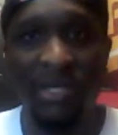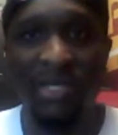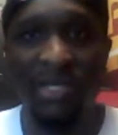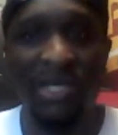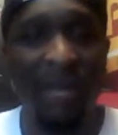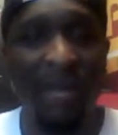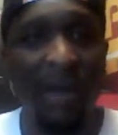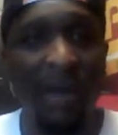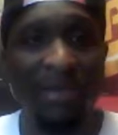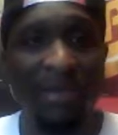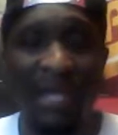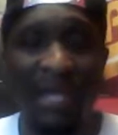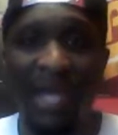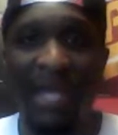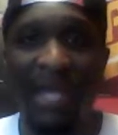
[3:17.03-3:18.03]
C.J. Miles
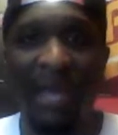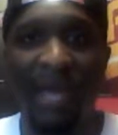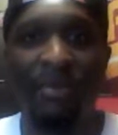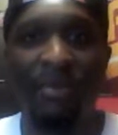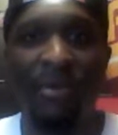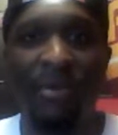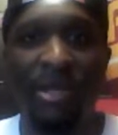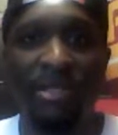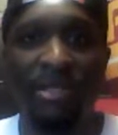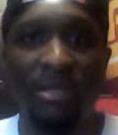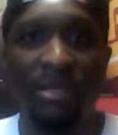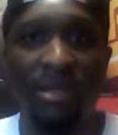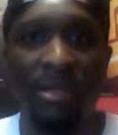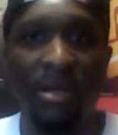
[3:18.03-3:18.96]
only had 9 points.